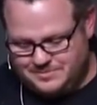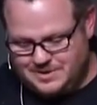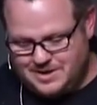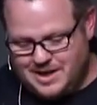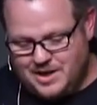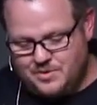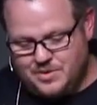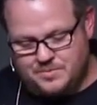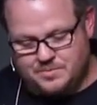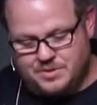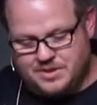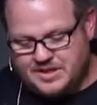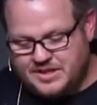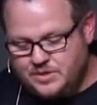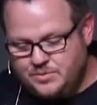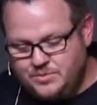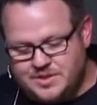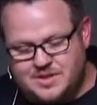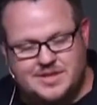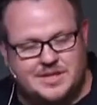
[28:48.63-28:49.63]
I would plead
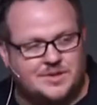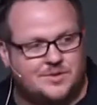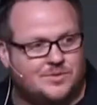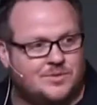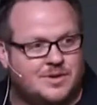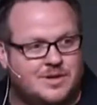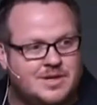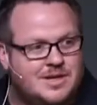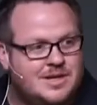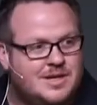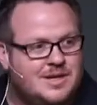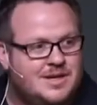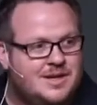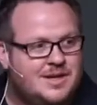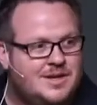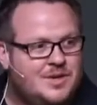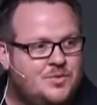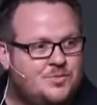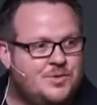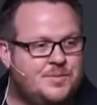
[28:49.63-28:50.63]
with you
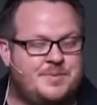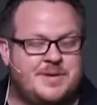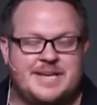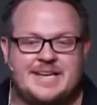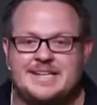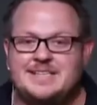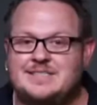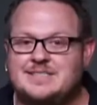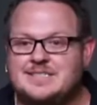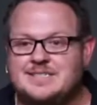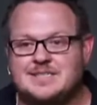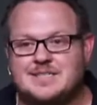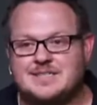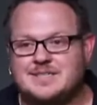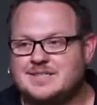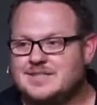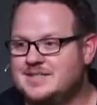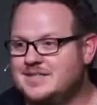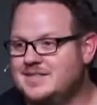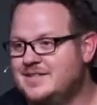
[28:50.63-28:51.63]
repent.
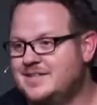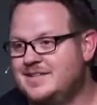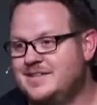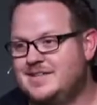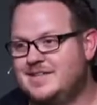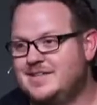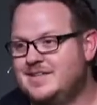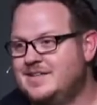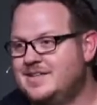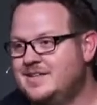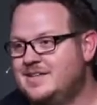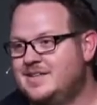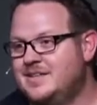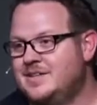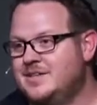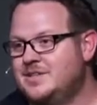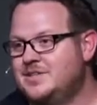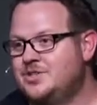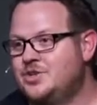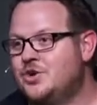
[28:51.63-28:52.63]

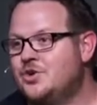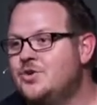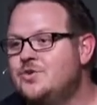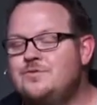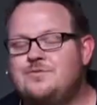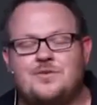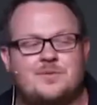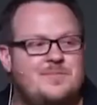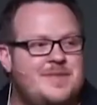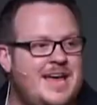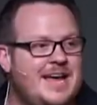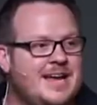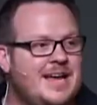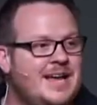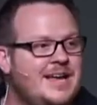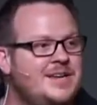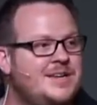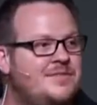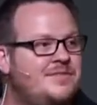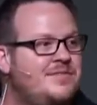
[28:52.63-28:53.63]
Turn from that
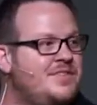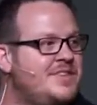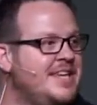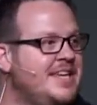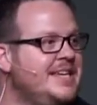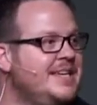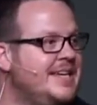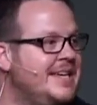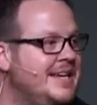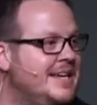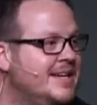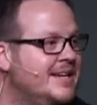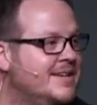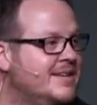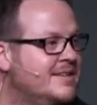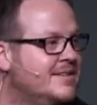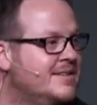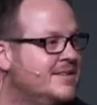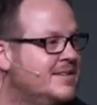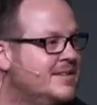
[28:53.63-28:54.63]
kind of thinking
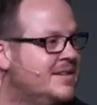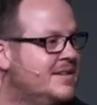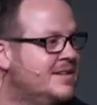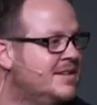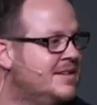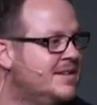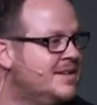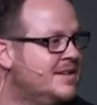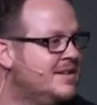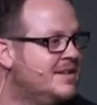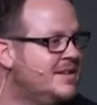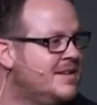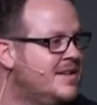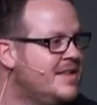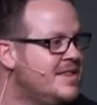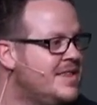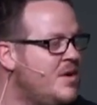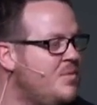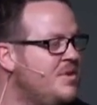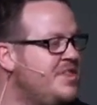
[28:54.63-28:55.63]

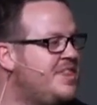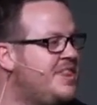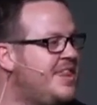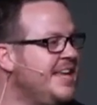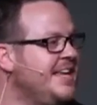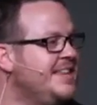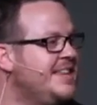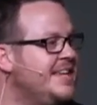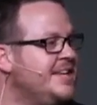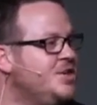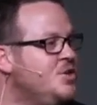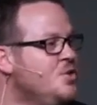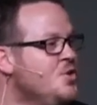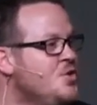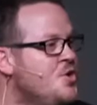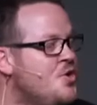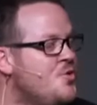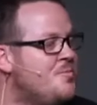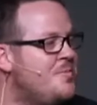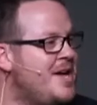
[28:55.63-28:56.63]
that would think that you
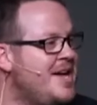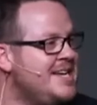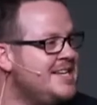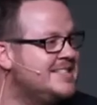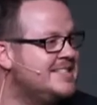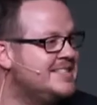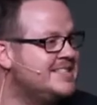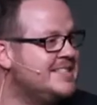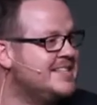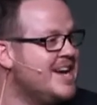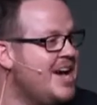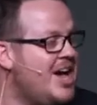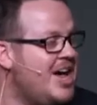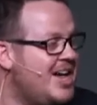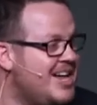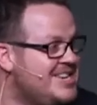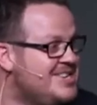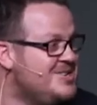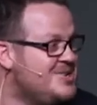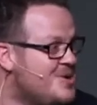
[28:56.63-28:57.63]
know best.
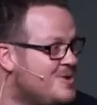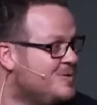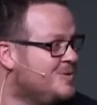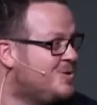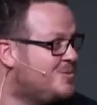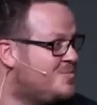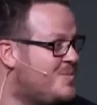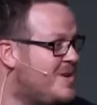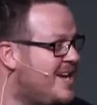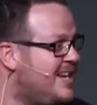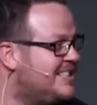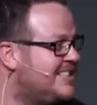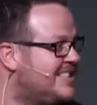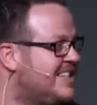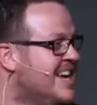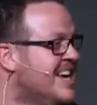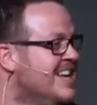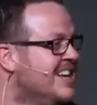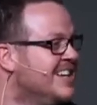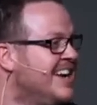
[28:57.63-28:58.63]
God knows best.
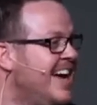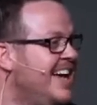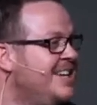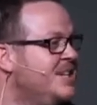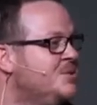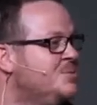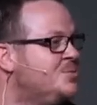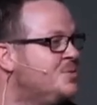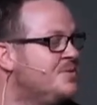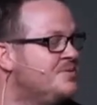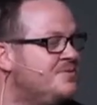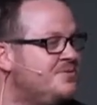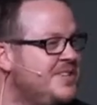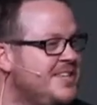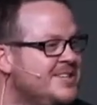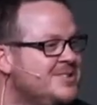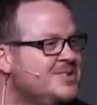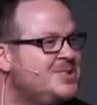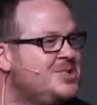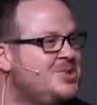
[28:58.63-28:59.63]
God has
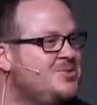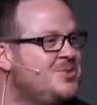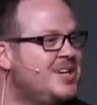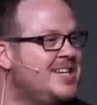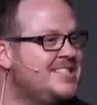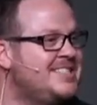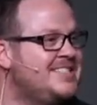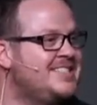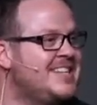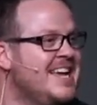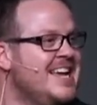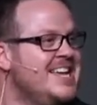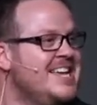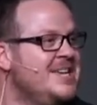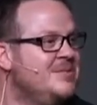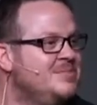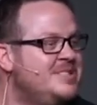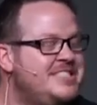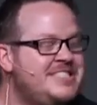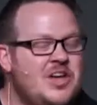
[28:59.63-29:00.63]
revealed to us
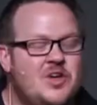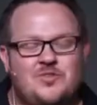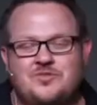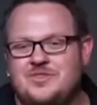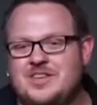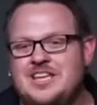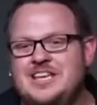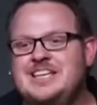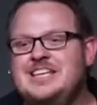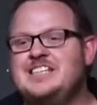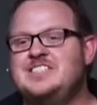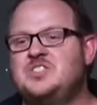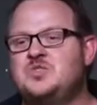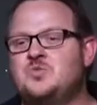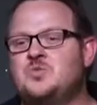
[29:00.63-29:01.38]
Himself in His